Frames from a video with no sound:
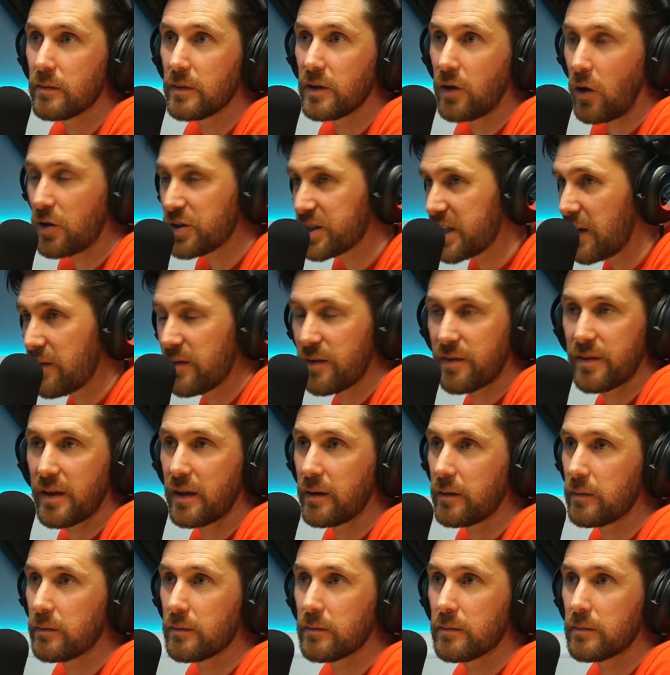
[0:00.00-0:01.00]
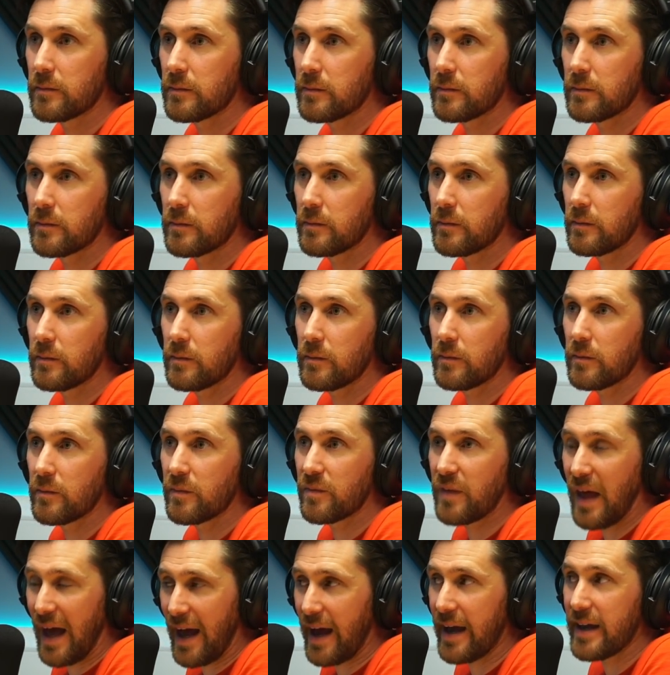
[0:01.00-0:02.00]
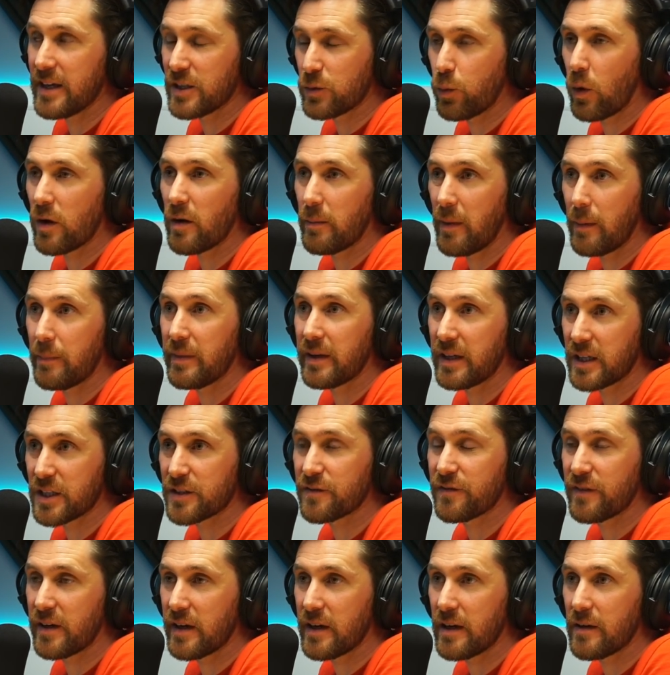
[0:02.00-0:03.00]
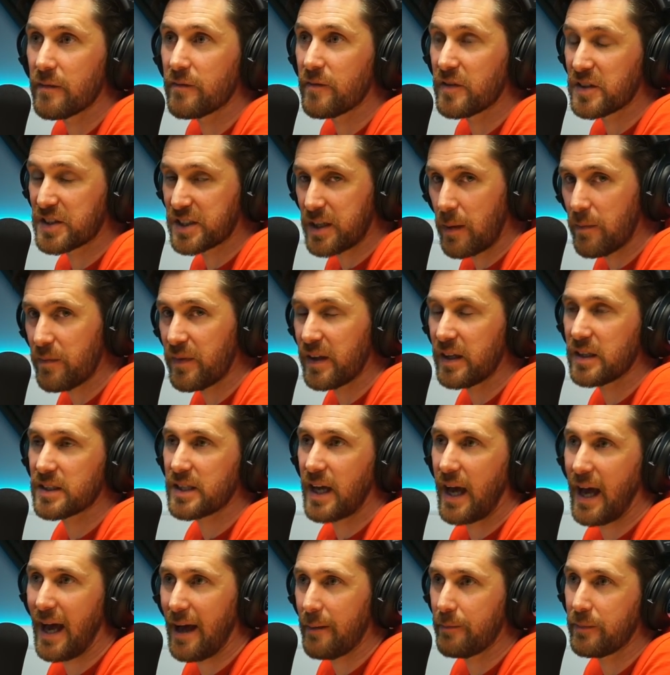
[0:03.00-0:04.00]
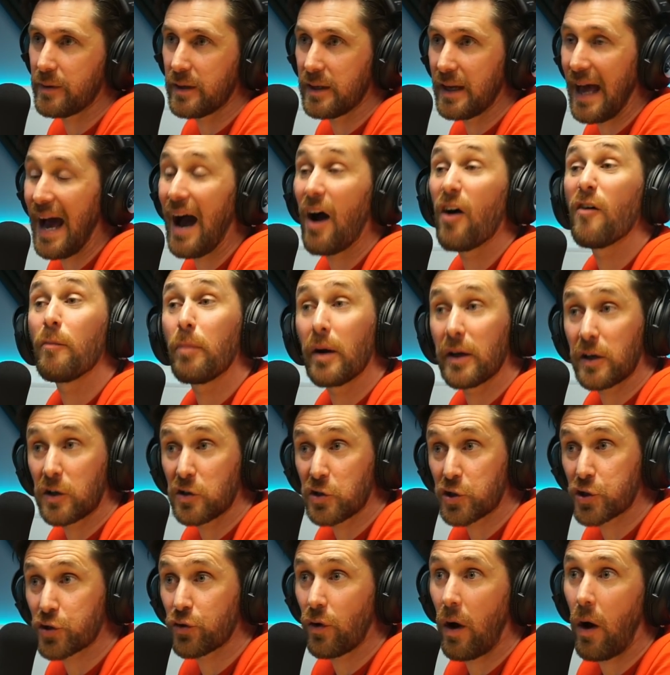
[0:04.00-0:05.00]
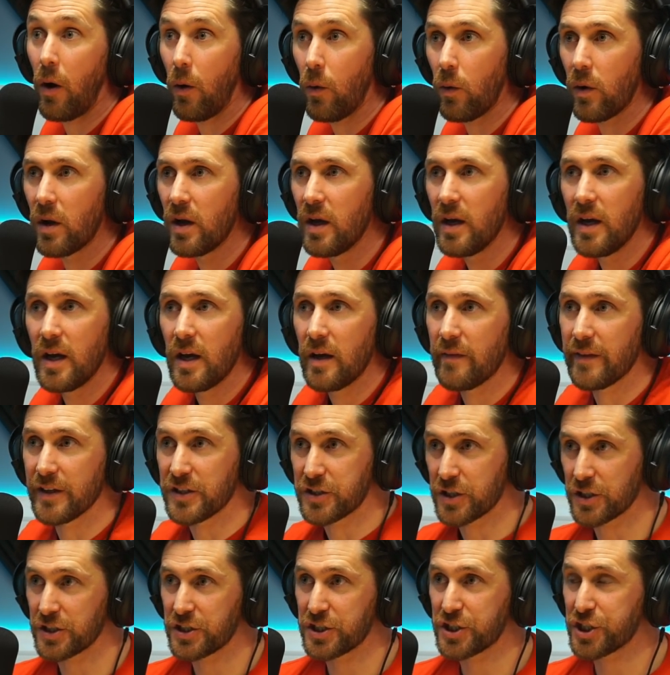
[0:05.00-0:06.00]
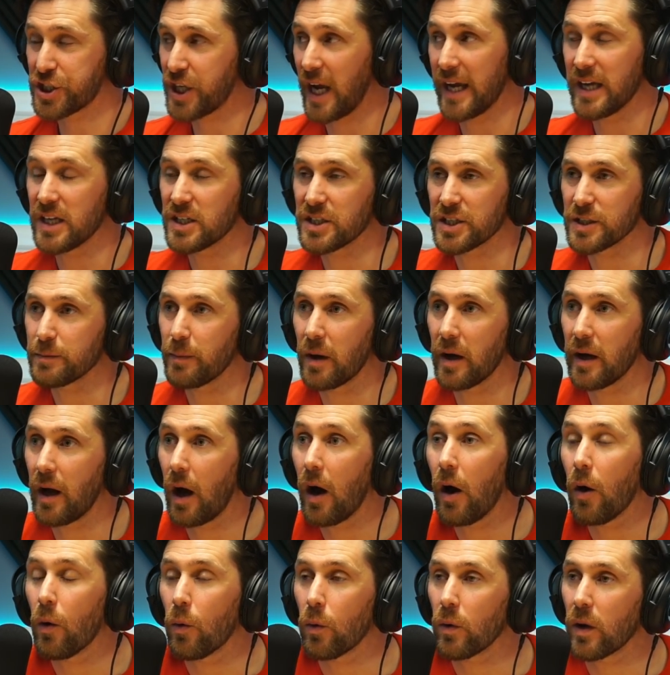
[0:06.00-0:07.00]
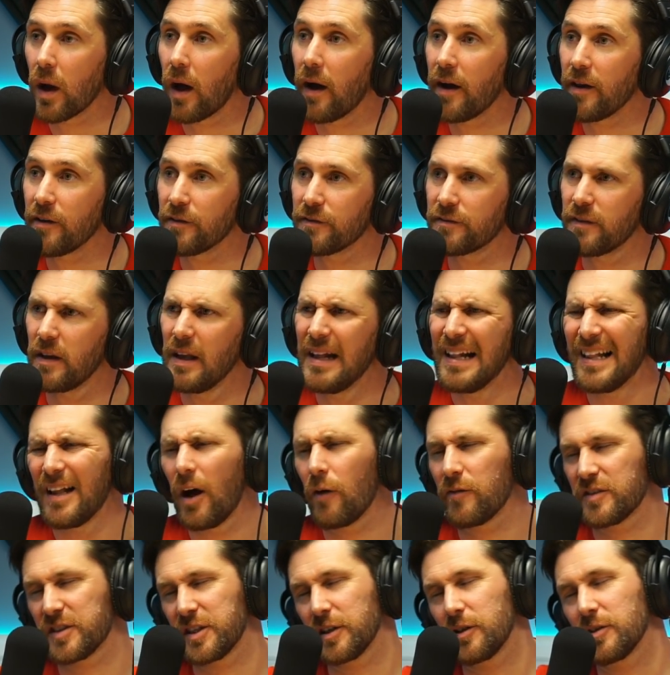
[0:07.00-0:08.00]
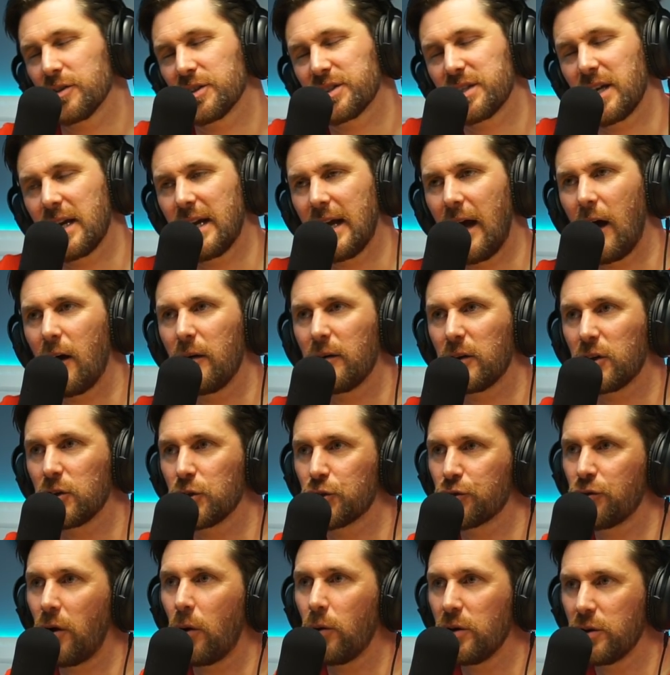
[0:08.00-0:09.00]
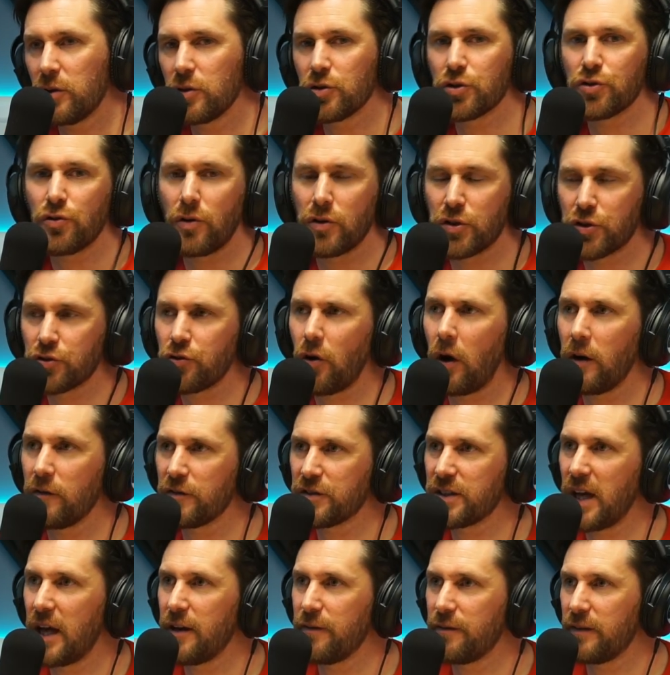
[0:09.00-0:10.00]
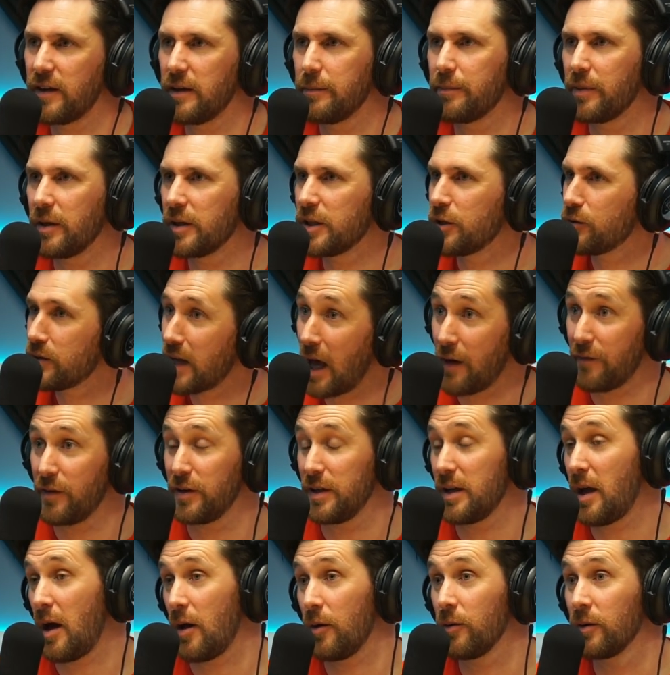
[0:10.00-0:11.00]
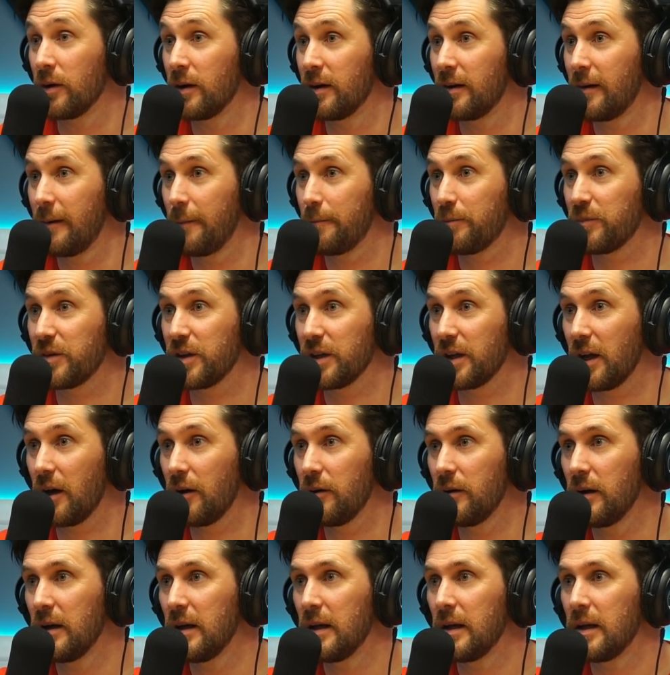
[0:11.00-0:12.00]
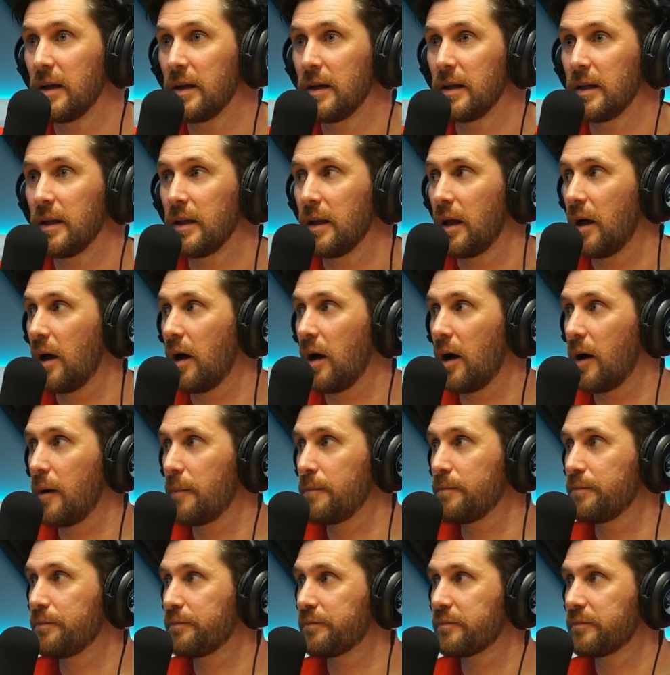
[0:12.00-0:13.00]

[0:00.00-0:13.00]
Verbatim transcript: lost everything. Yeah. That is one of my biggest fear for something to happen out of my control. Yeah. it yeah. just changes my whole life. Yeah. Obviously, you can say out of control, you can dr- drive safely, but you never know. Yeah, yeah. You, you know? never know. Um,